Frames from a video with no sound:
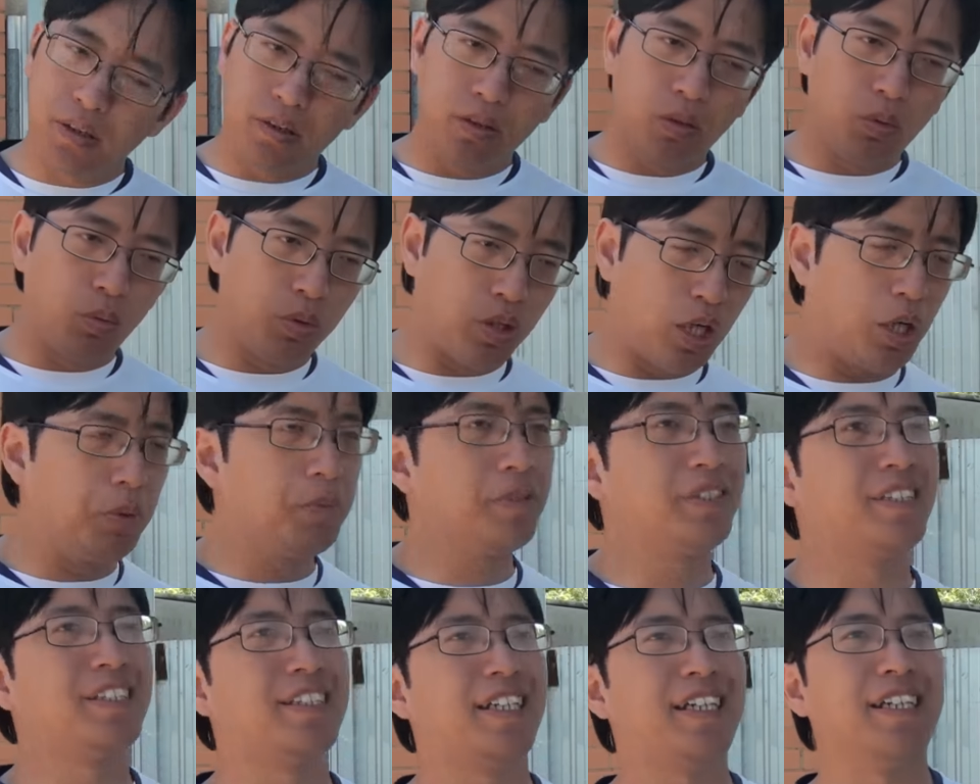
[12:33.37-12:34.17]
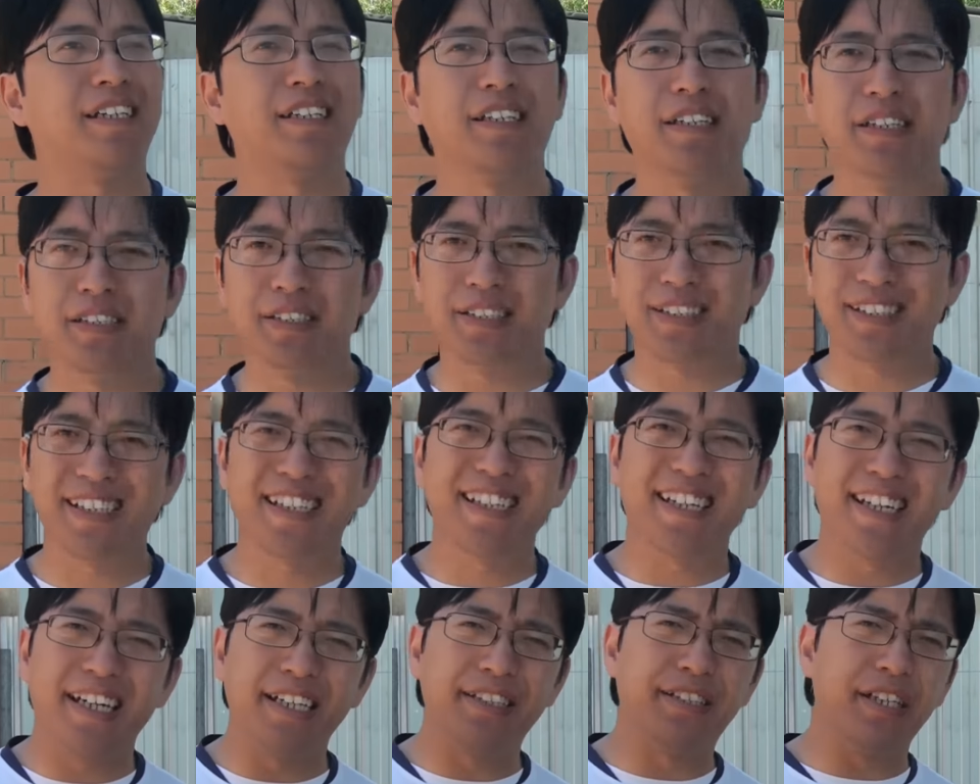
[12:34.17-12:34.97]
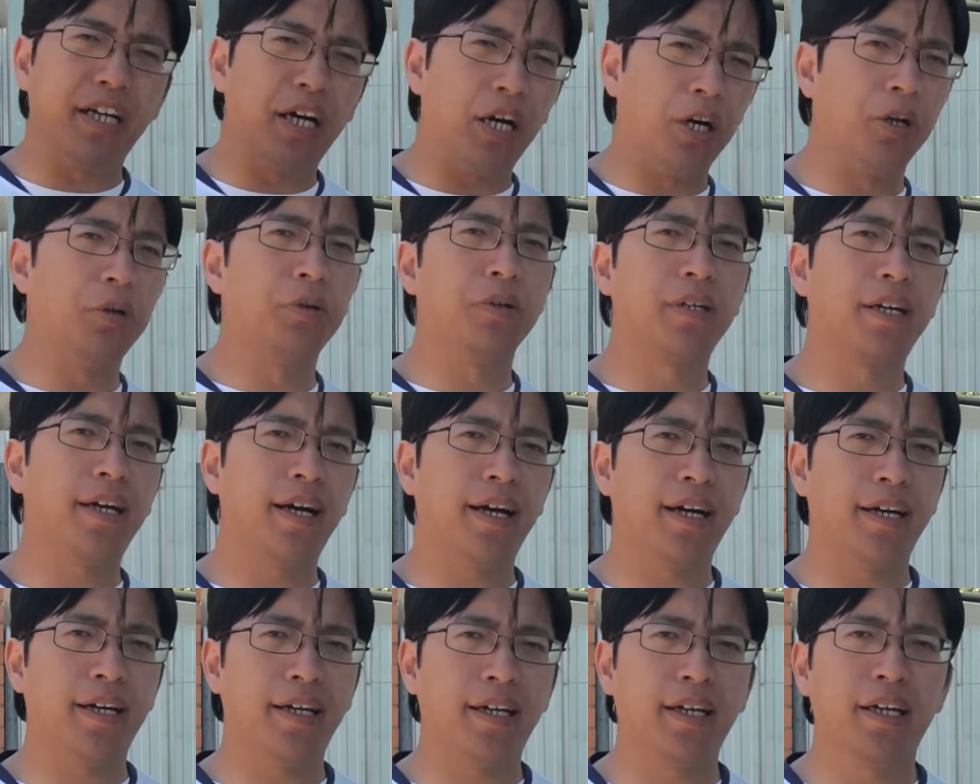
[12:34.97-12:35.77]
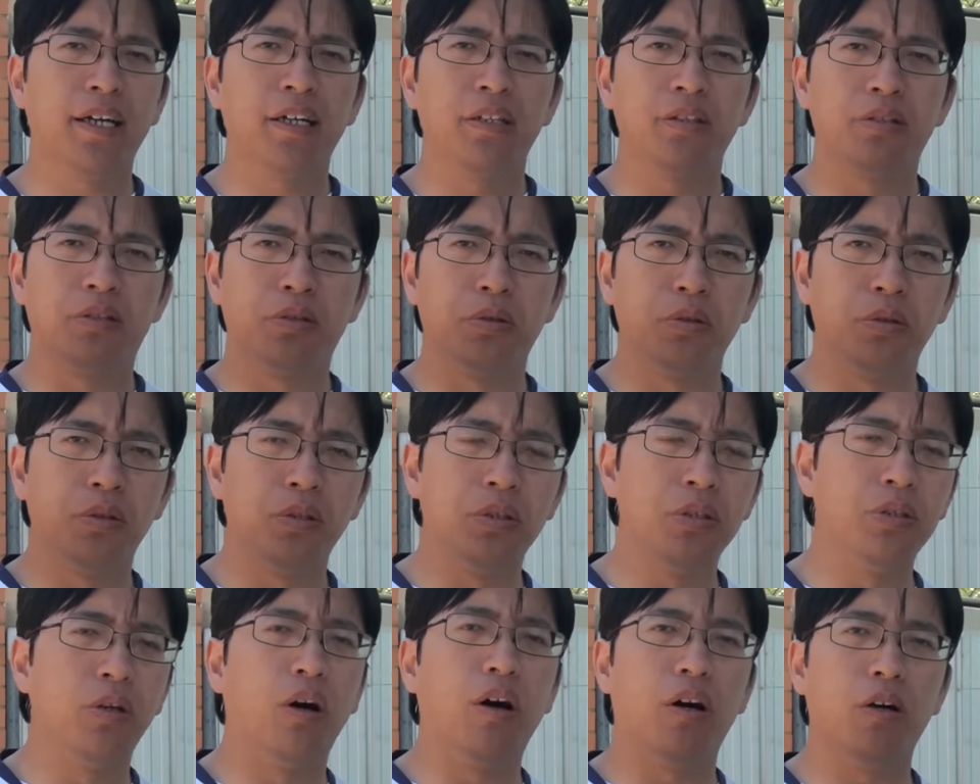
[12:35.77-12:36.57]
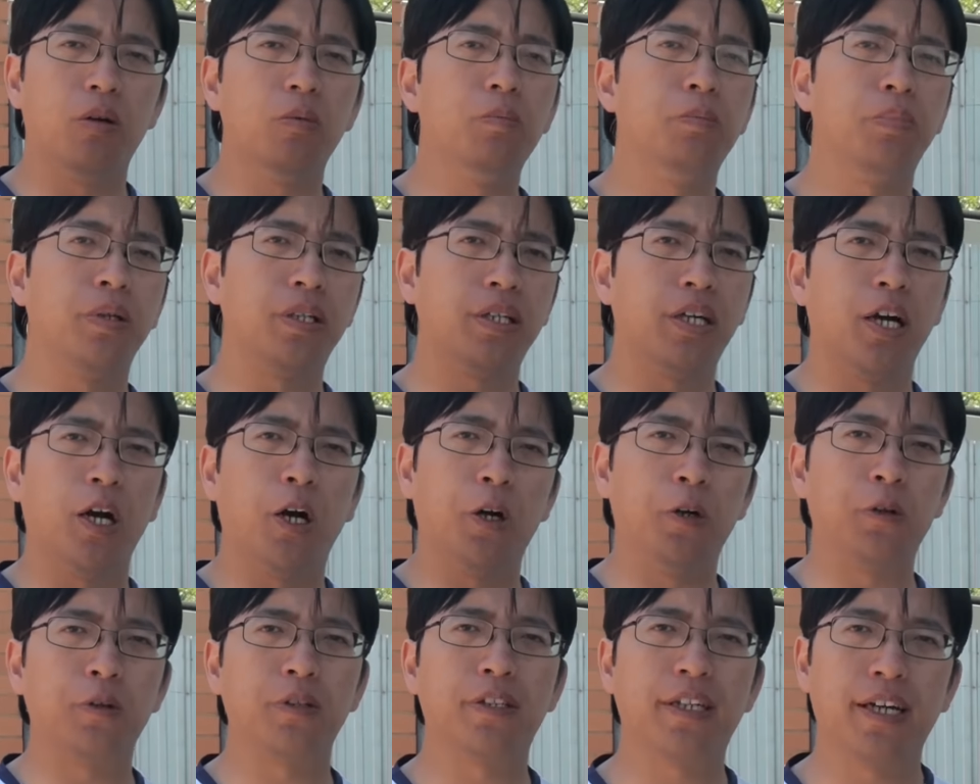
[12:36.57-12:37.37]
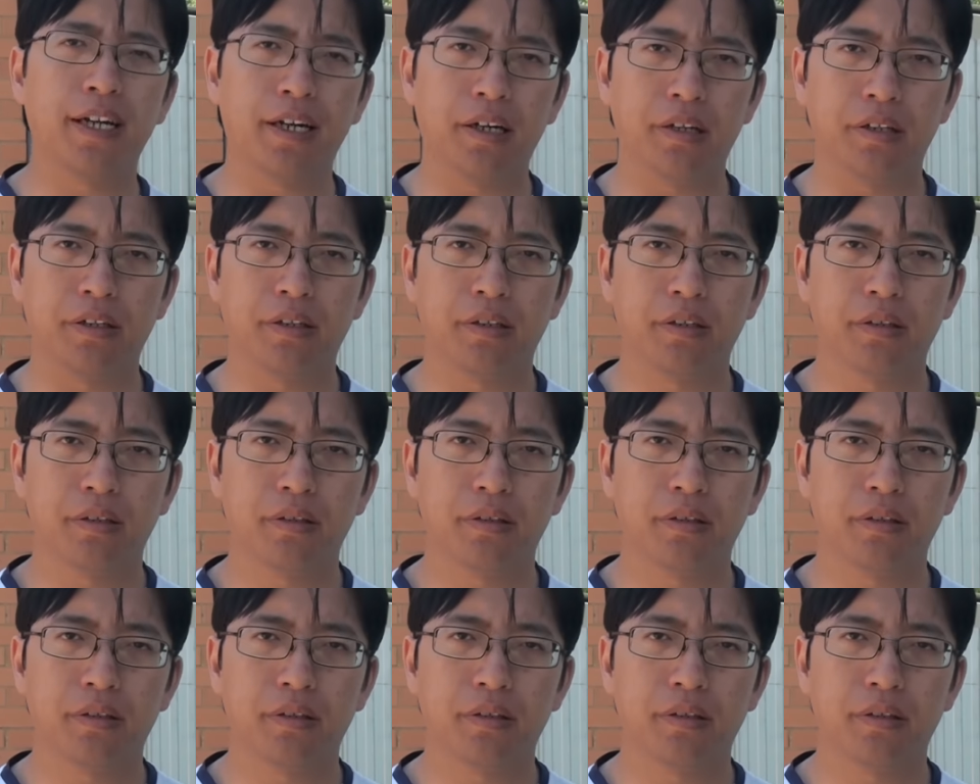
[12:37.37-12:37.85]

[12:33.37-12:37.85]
What I would say is, it's okay to not be okay.